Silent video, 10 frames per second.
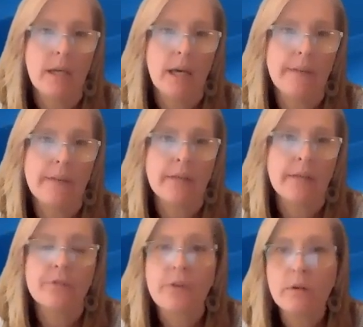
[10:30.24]
And then
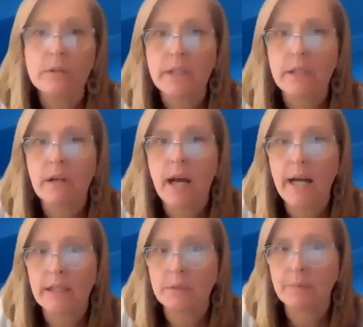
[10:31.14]
for those that are
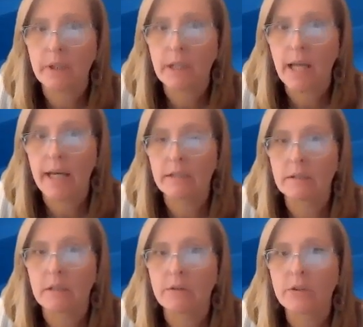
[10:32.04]

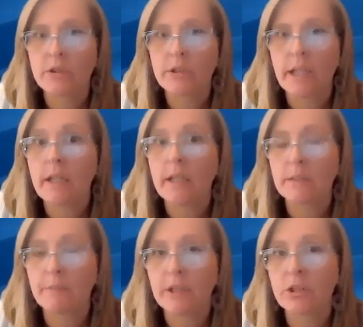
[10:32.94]
hospitalized, they're seeing it
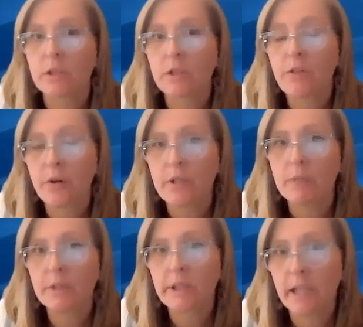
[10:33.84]
as much as
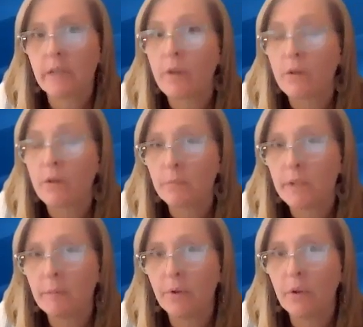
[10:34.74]
30% of those
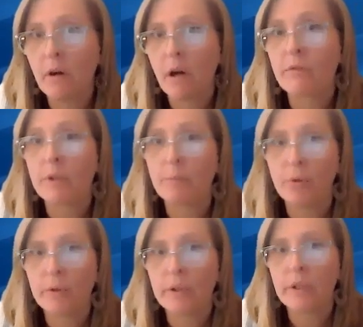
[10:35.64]
people are
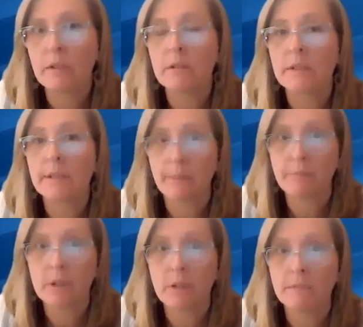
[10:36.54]
reporting
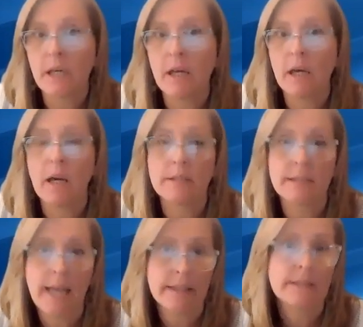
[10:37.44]
symptoms
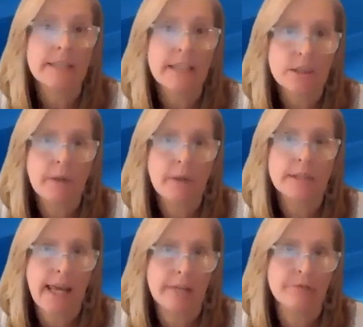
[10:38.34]
at 6 months
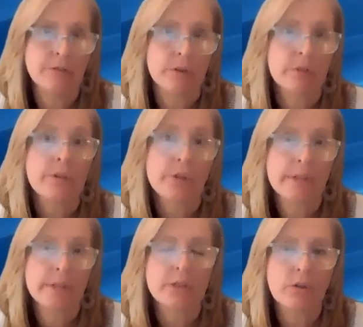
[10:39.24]
after their
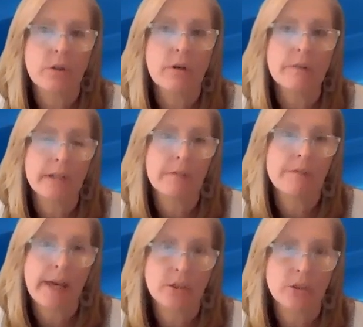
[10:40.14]
initial COVID
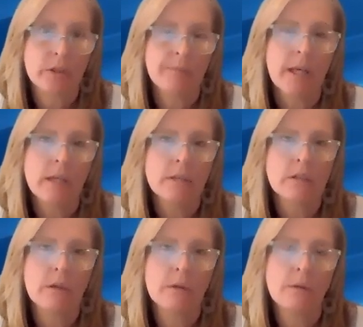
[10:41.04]
infection.
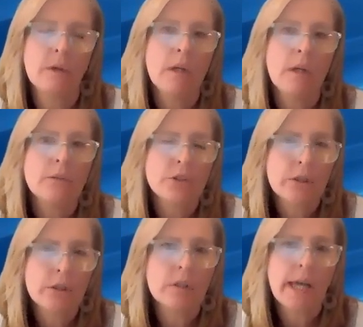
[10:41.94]
So there's
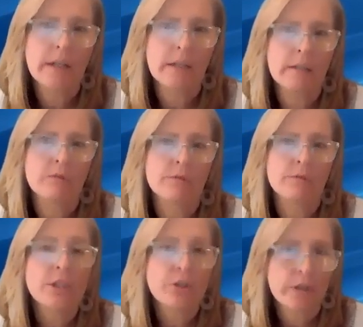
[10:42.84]
still a lot of
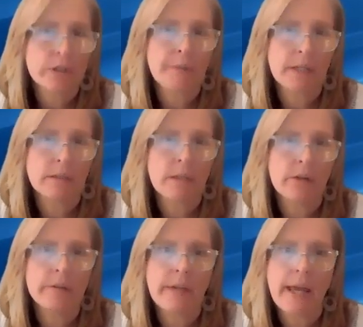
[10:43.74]
research being done
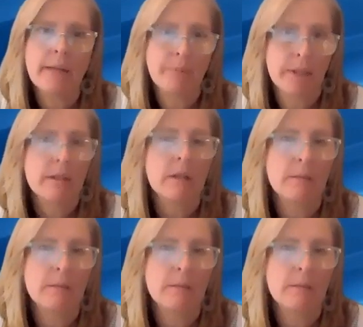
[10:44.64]
on that, but